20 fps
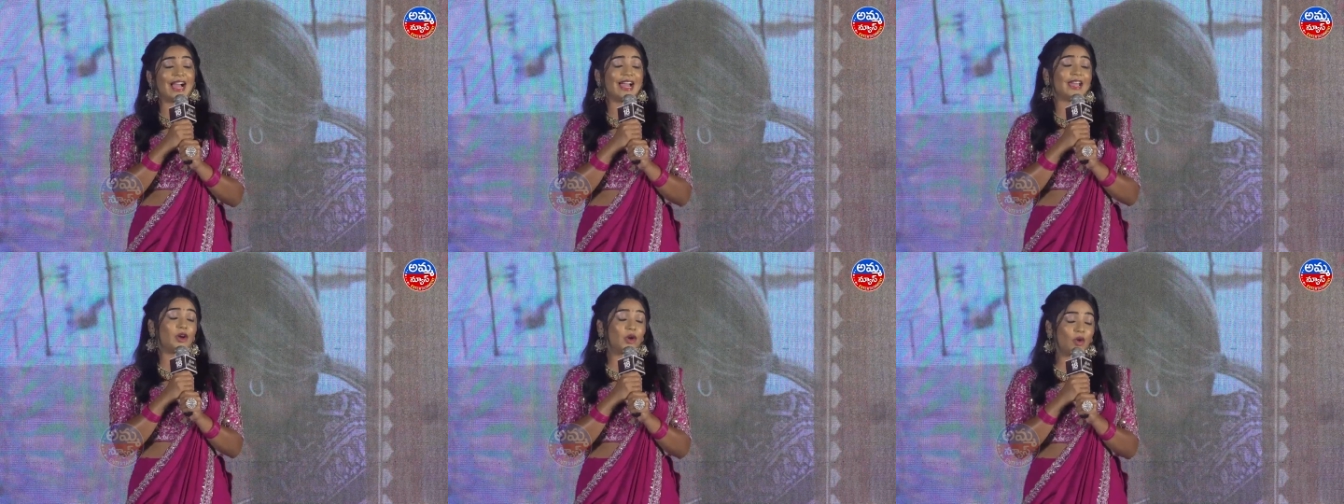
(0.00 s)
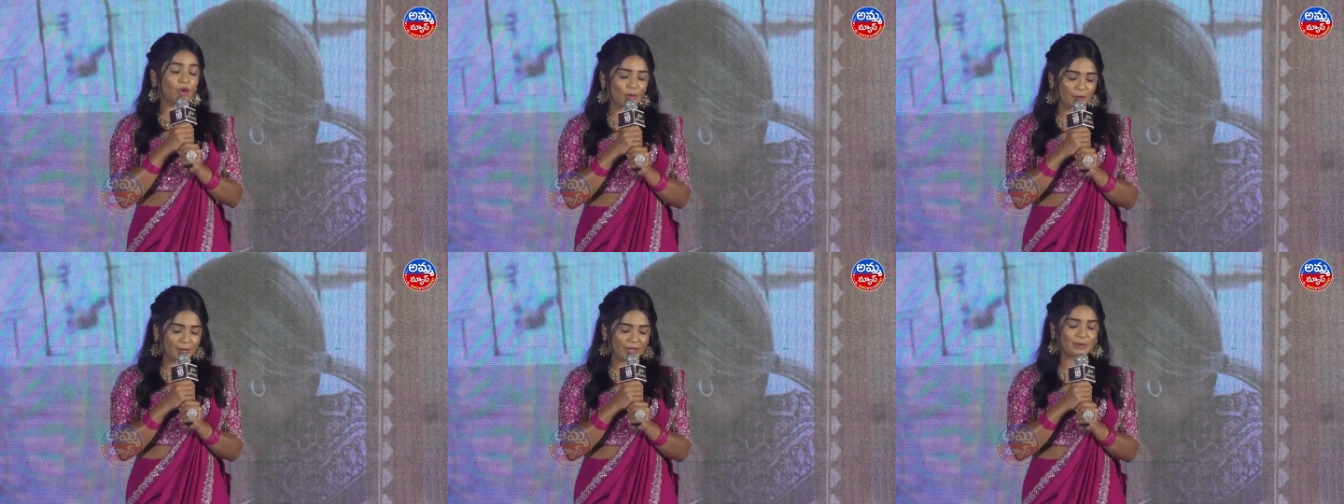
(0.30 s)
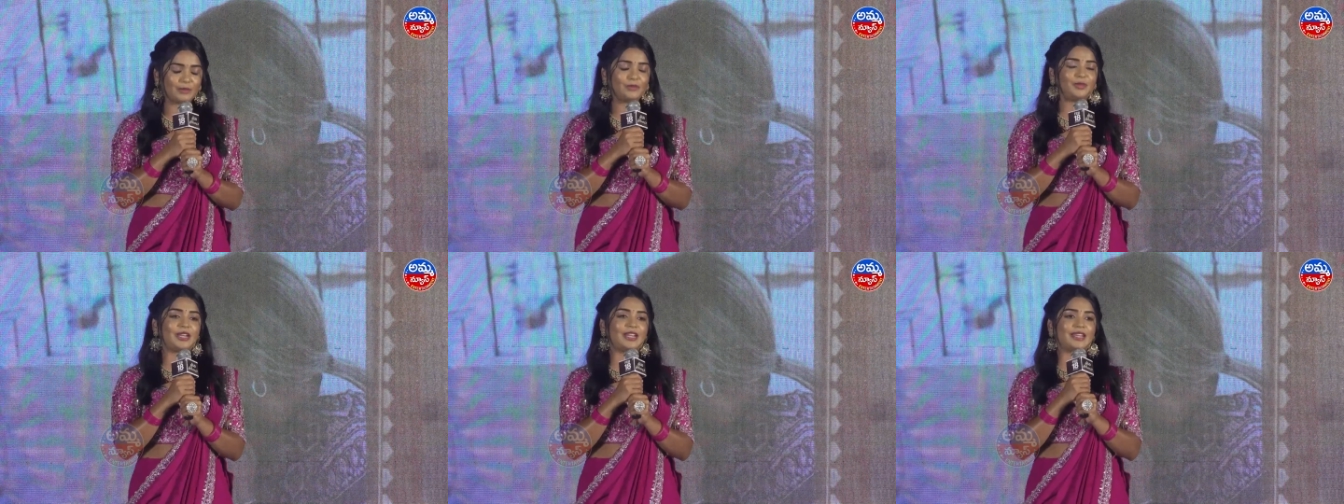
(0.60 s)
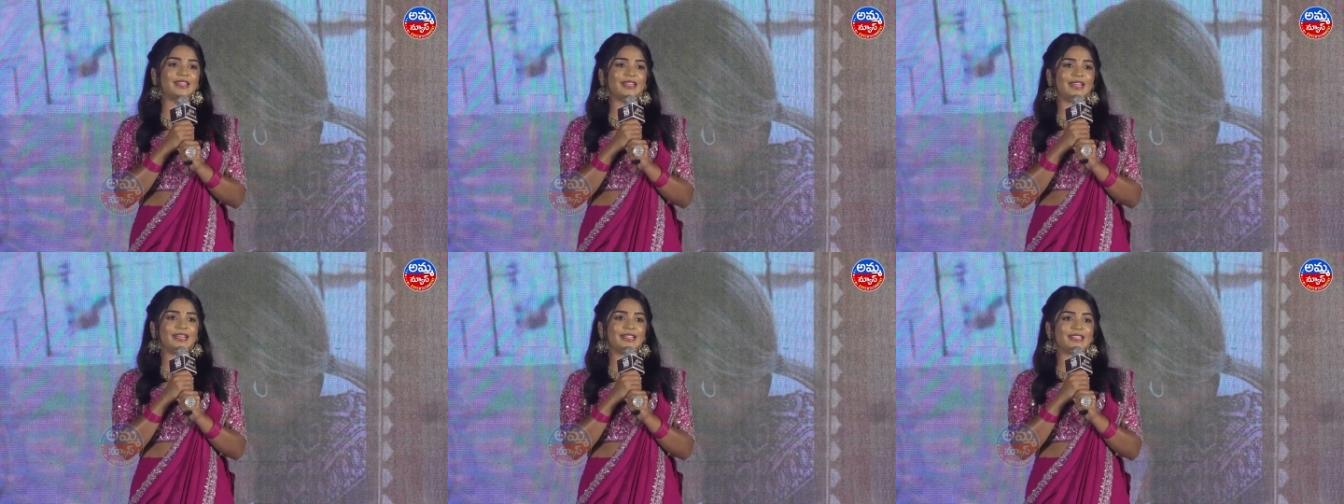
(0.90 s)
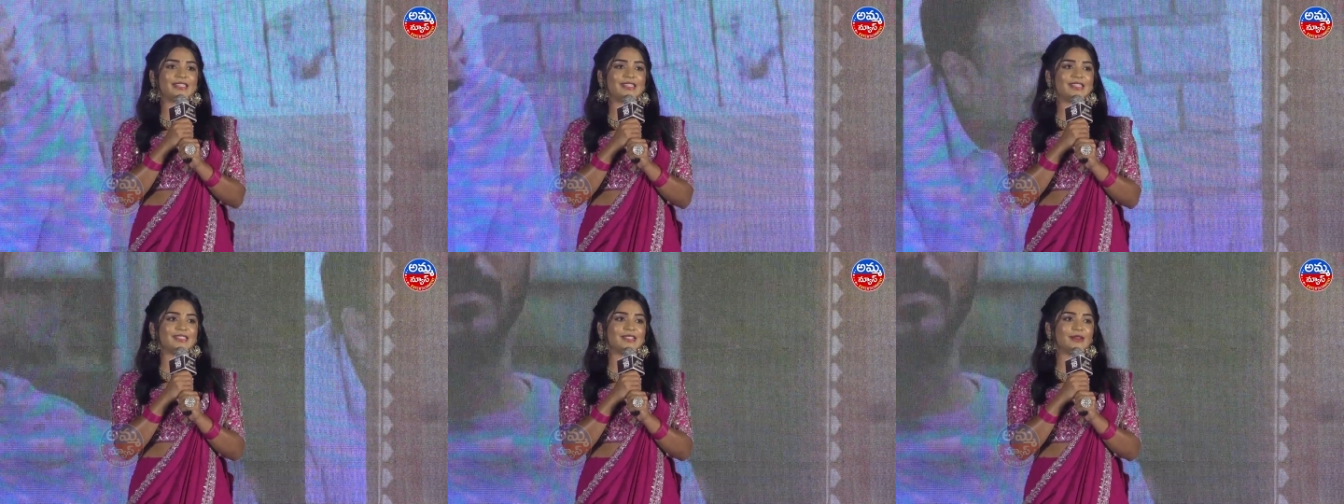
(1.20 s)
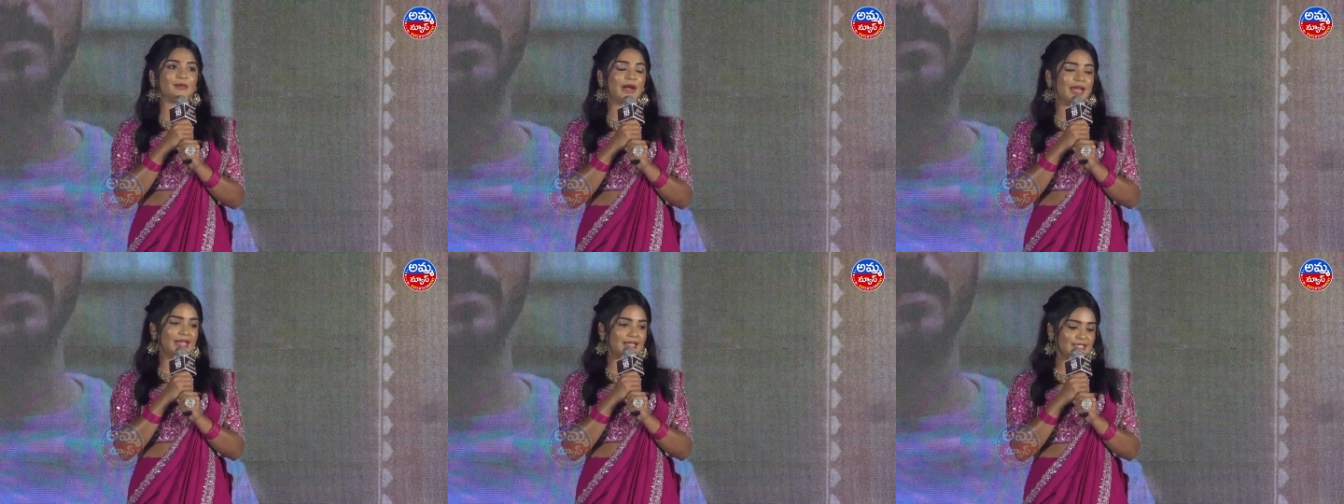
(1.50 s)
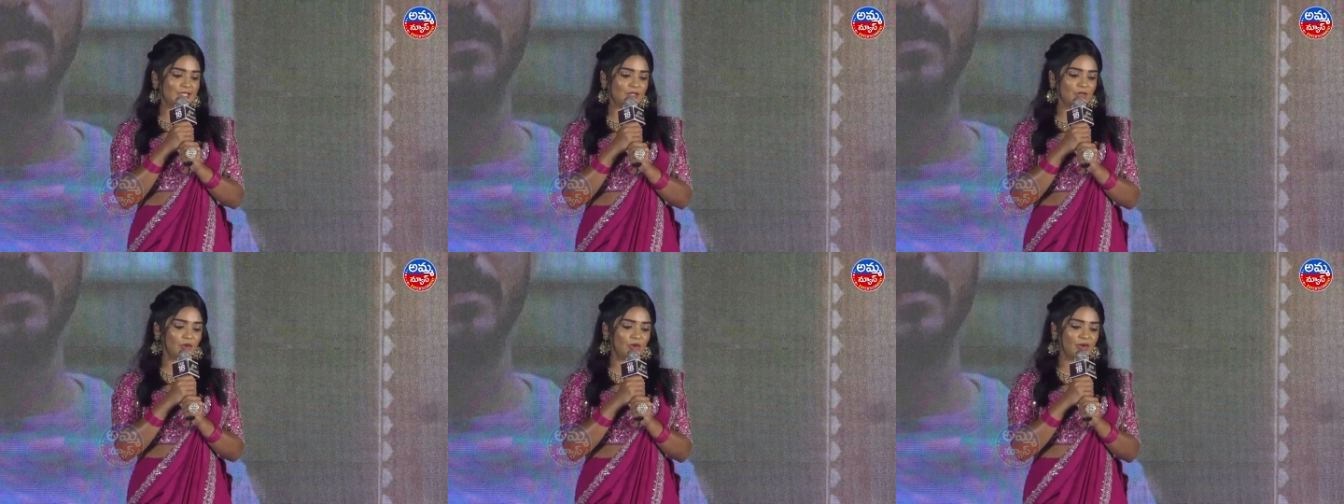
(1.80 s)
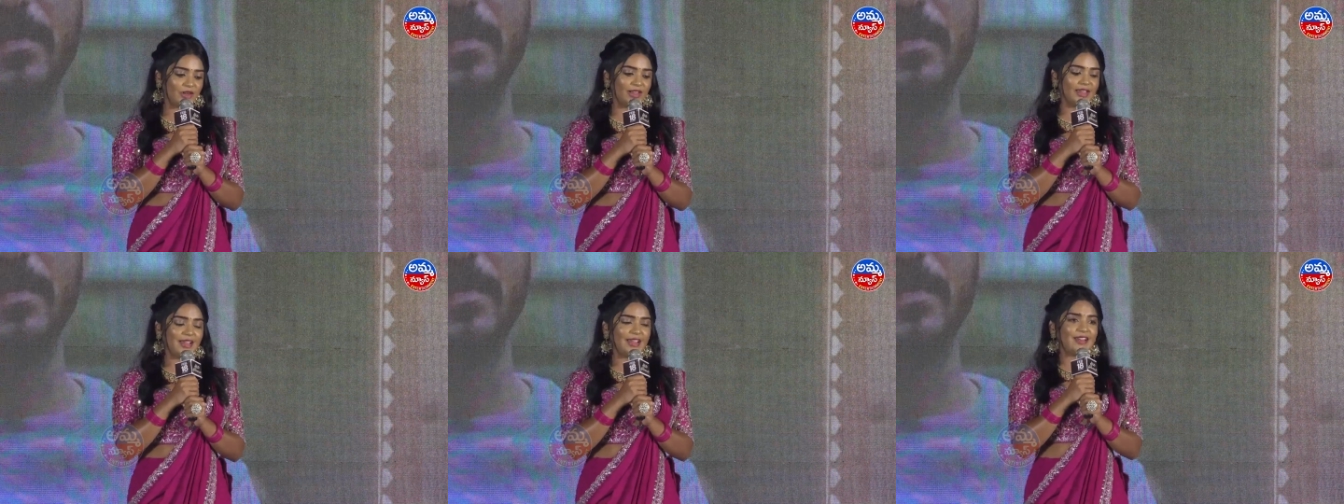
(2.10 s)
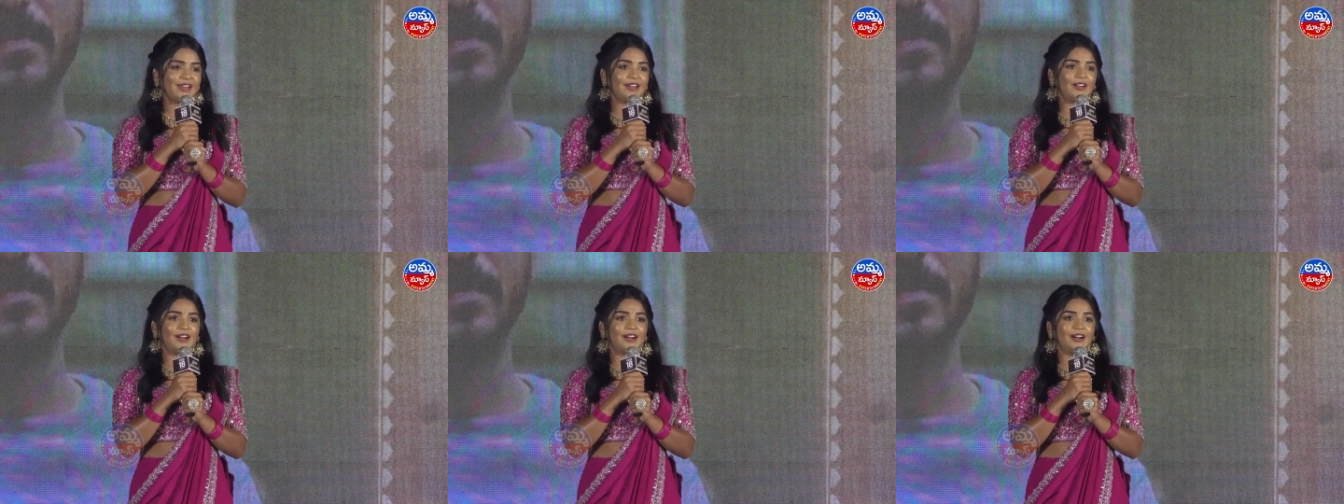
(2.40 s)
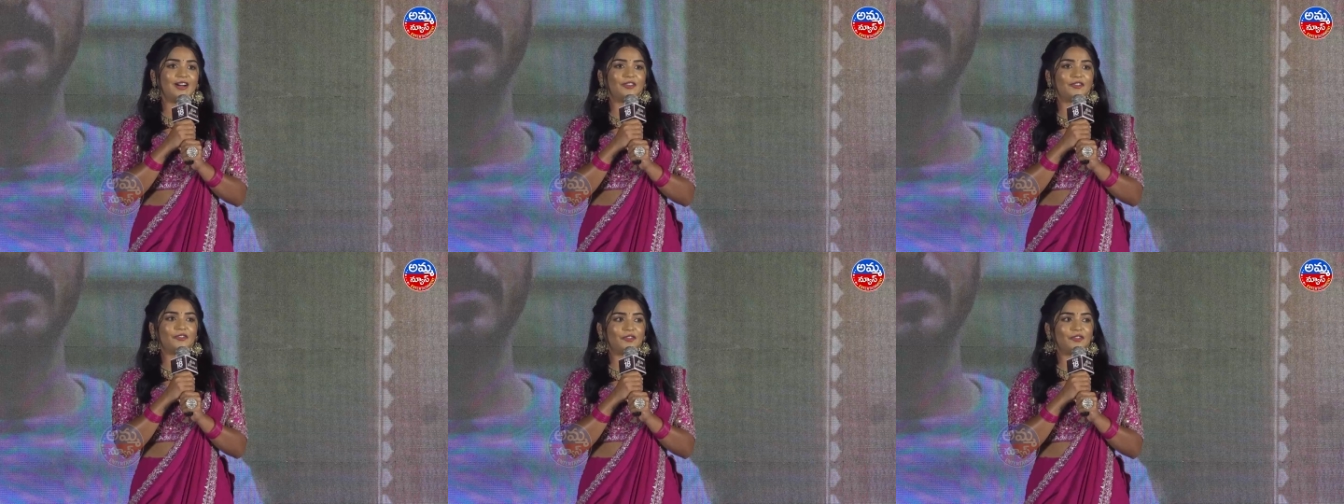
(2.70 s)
I hope and pray that this is a milestone uh,